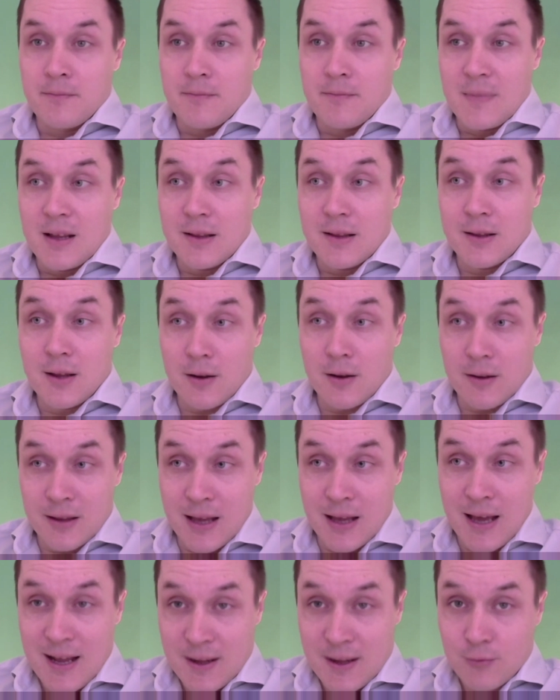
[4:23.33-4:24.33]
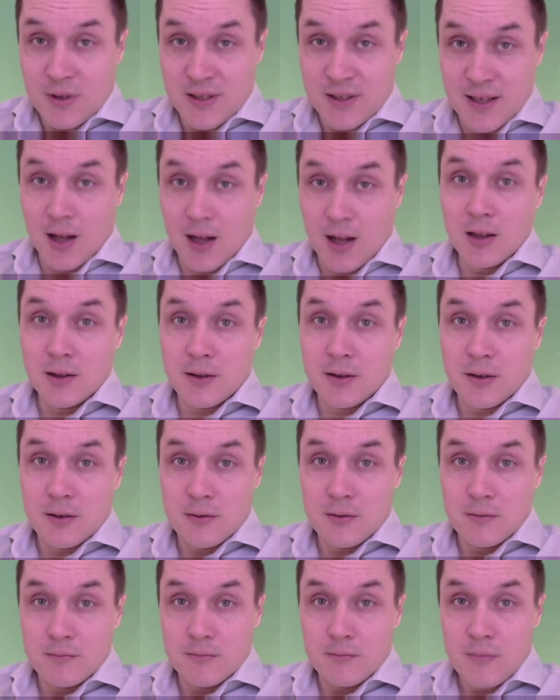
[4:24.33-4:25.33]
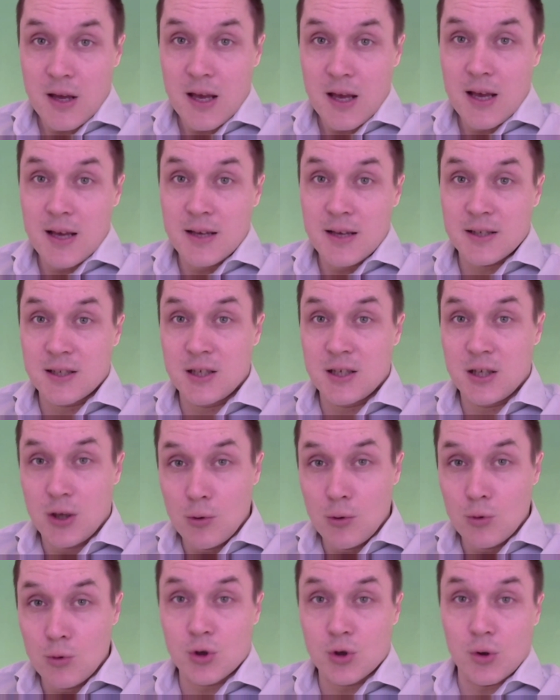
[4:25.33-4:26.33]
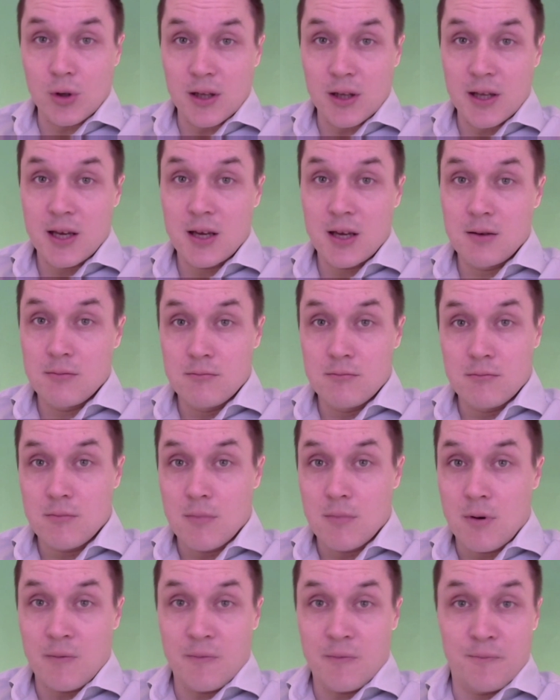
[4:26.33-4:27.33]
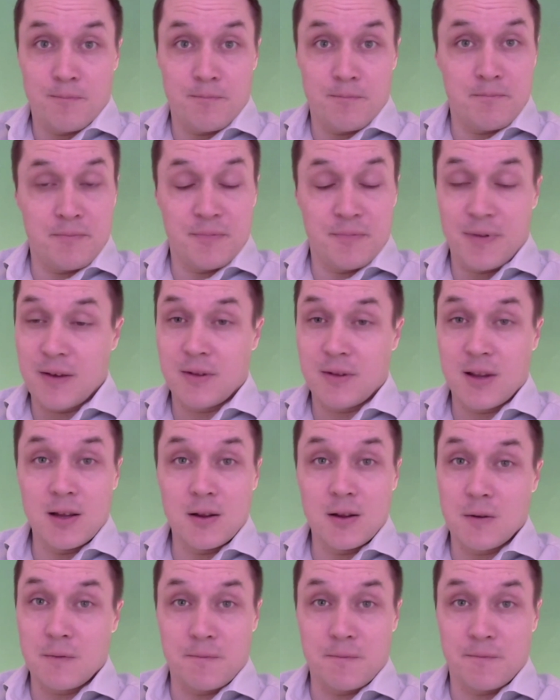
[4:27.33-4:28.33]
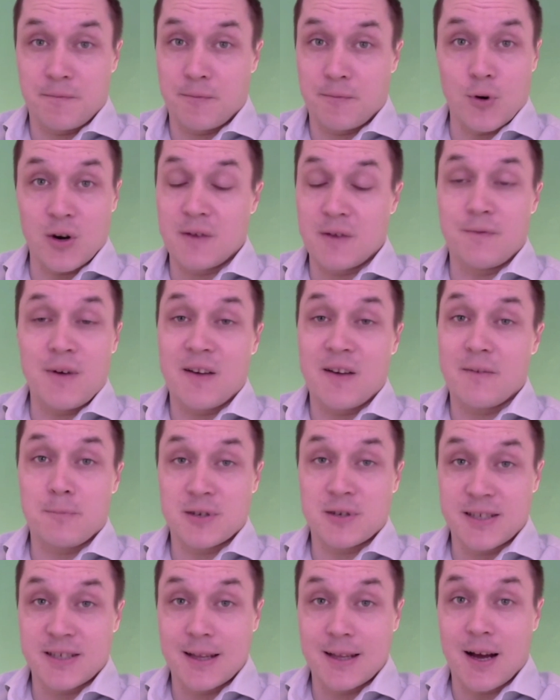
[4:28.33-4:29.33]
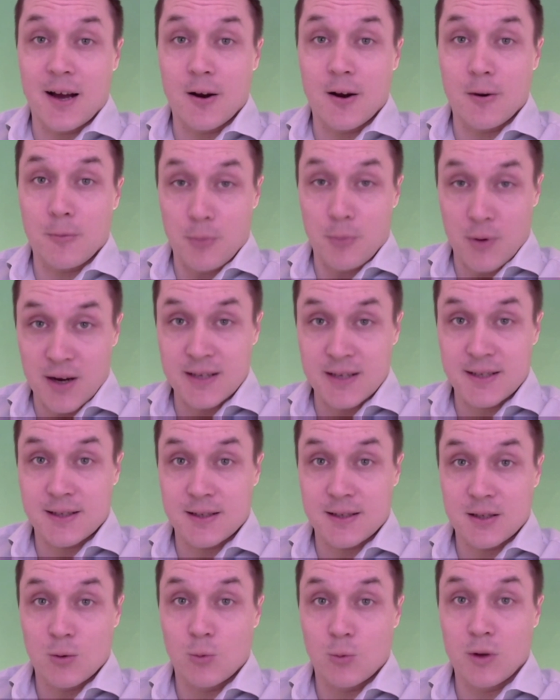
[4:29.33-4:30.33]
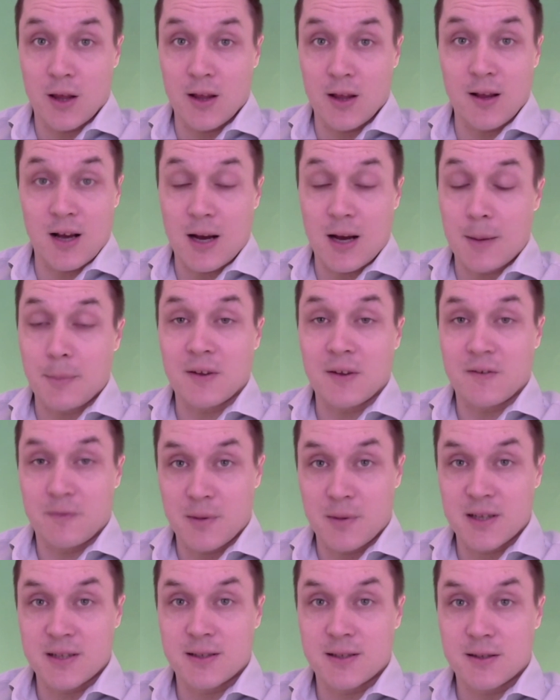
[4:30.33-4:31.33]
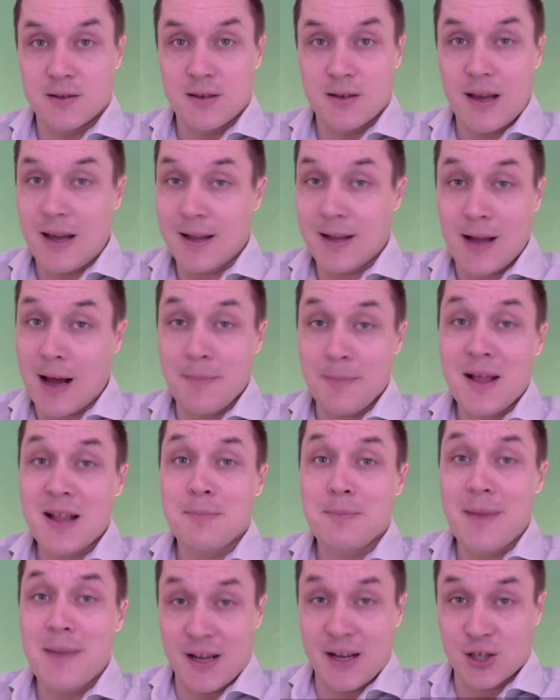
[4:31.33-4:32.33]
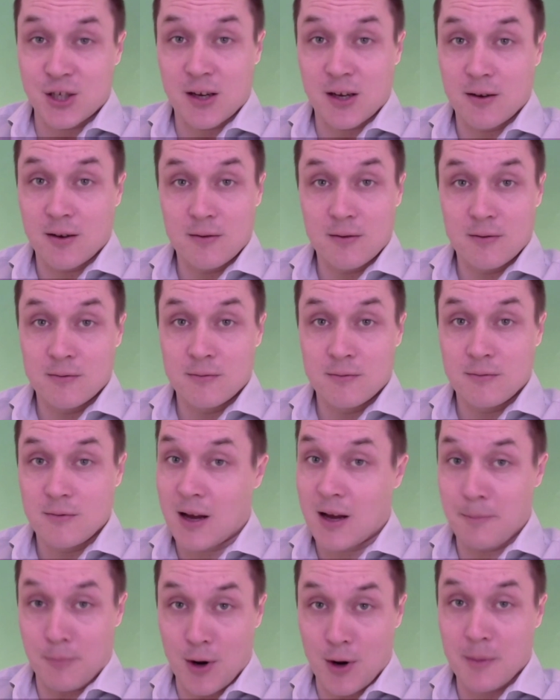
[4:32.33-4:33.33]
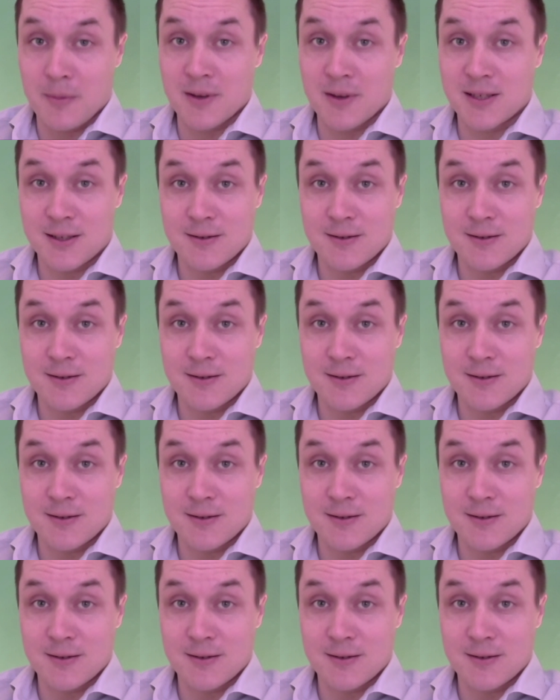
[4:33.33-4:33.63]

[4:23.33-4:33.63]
the, the end result is usually 15 to 45% higher price within a couple of months. And I'm not magic. I promise.